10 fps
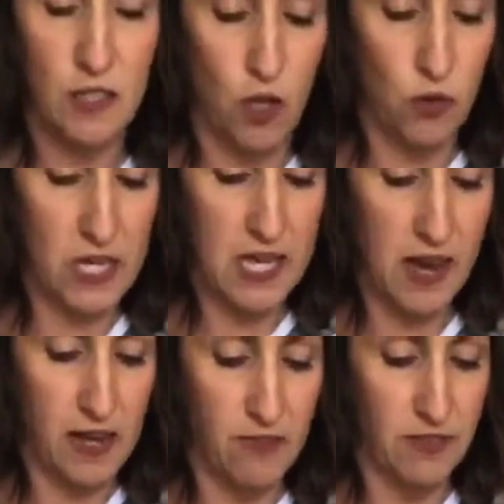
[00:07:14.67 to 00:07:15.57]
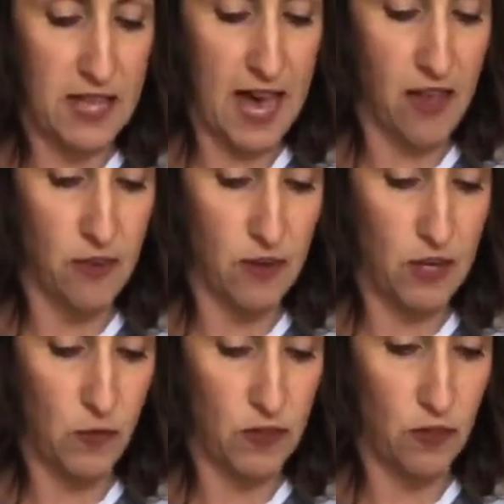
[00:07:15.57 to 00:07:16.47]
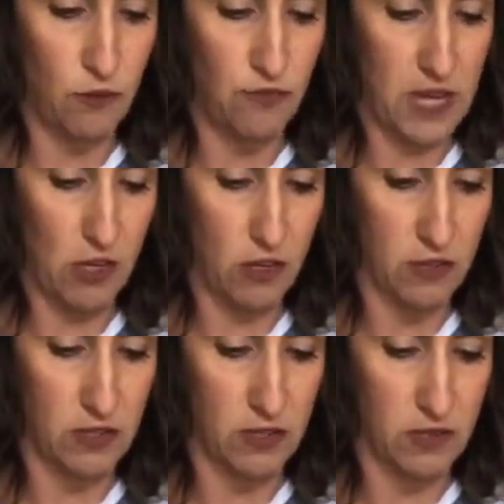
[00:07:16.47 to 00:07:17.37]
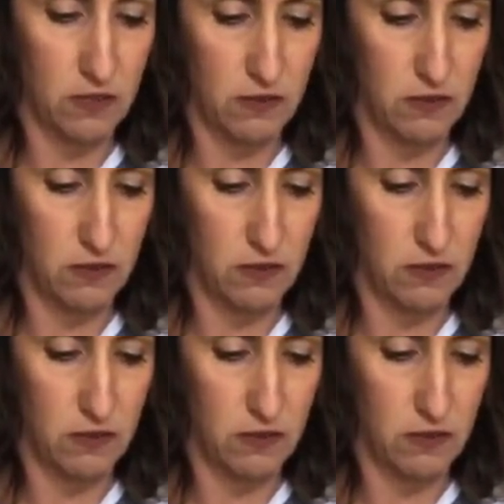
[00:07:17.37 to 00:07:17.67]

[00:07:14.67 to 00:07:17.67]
slowly kind of gathering with your fingers.